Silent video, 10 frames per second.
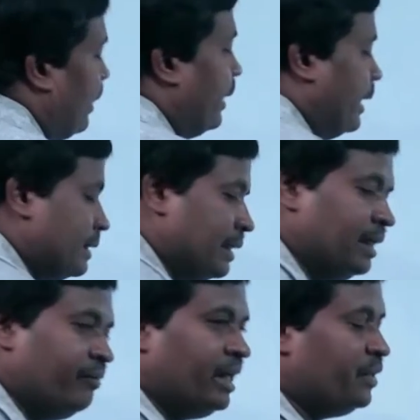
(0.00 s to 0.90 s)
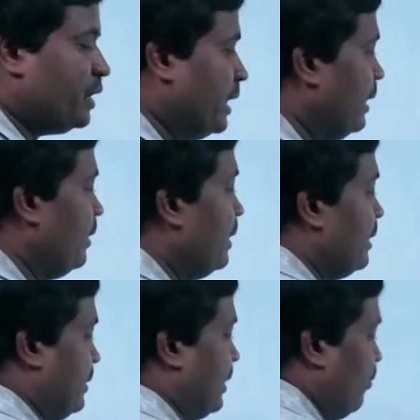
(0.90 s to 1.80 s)
It is a living cell.
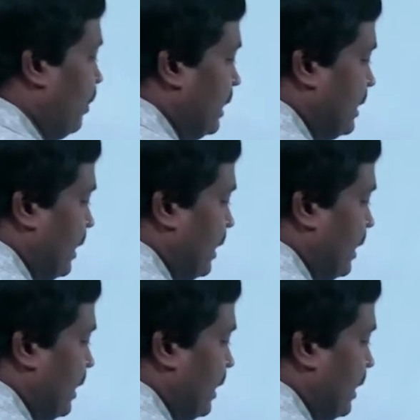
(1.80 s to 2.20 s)
Cell walls